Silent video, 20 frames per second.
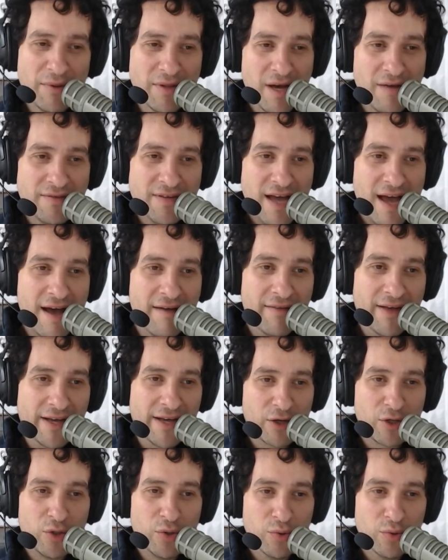I would love to have
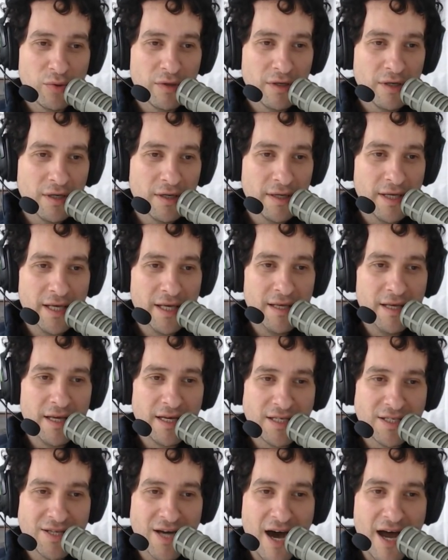like a cool
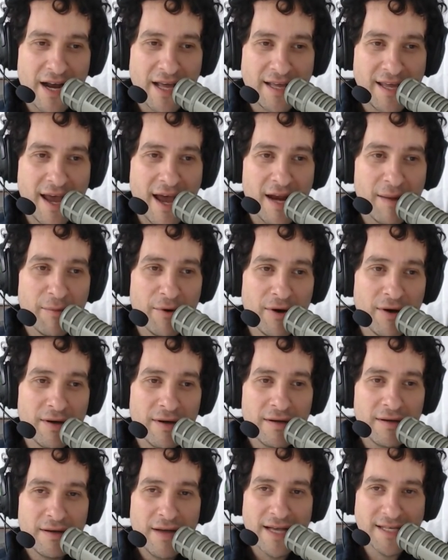exotic
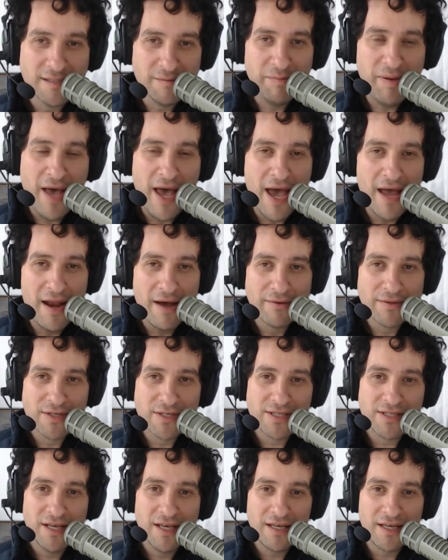animal as a pet. I was
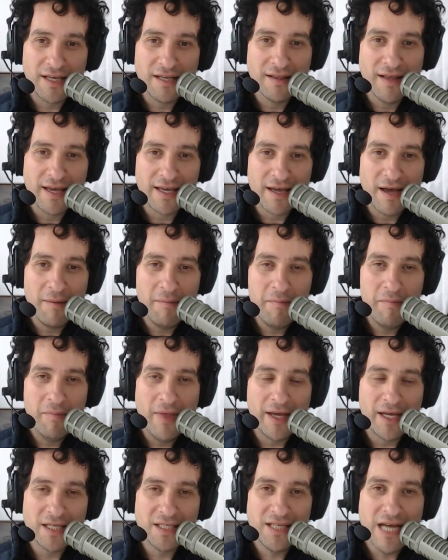just thinking like a
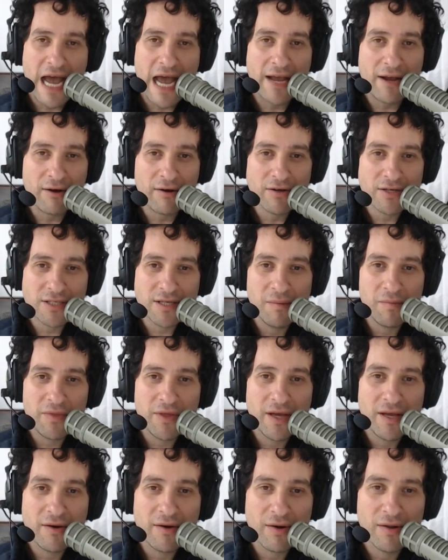tiger or
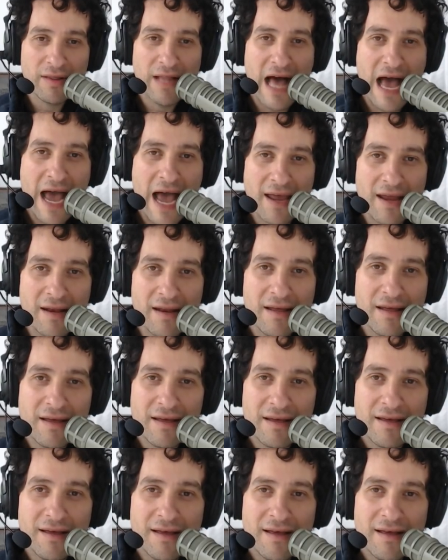something, or a lion.